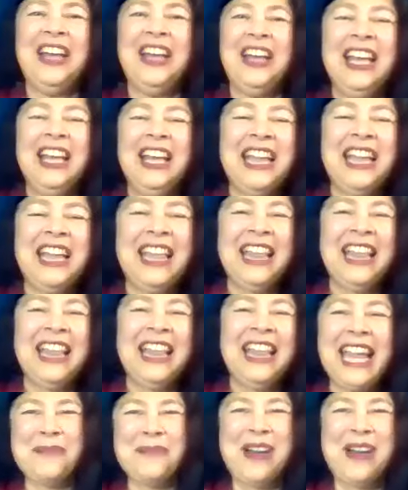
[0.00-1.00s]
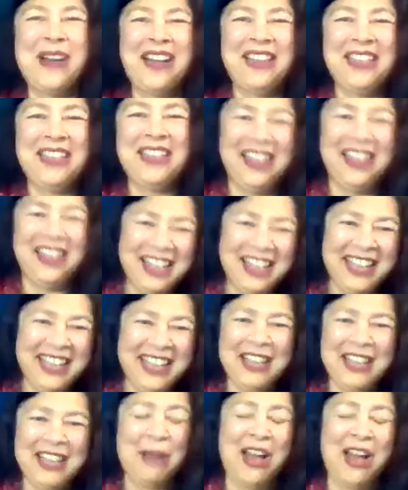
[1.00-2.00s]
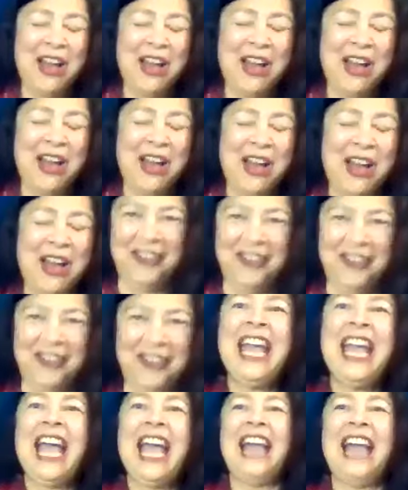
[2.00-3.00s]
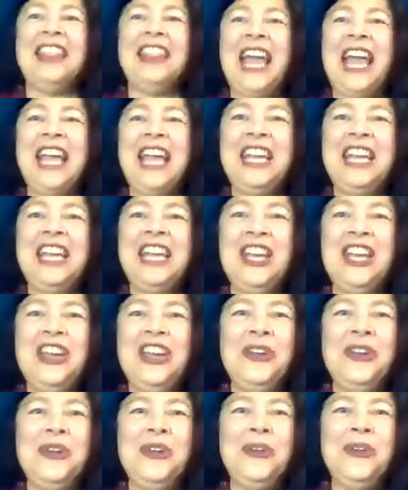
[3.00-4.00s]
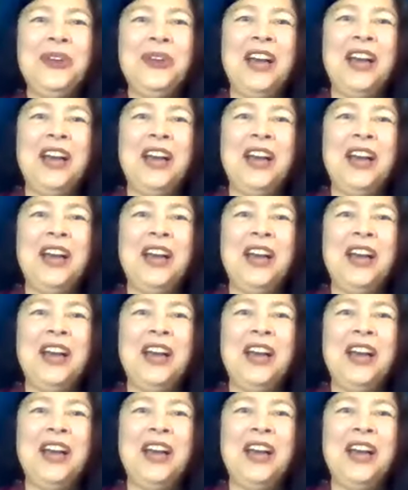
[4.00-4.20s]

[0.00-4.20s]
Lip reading: thank you, Marva, and thank you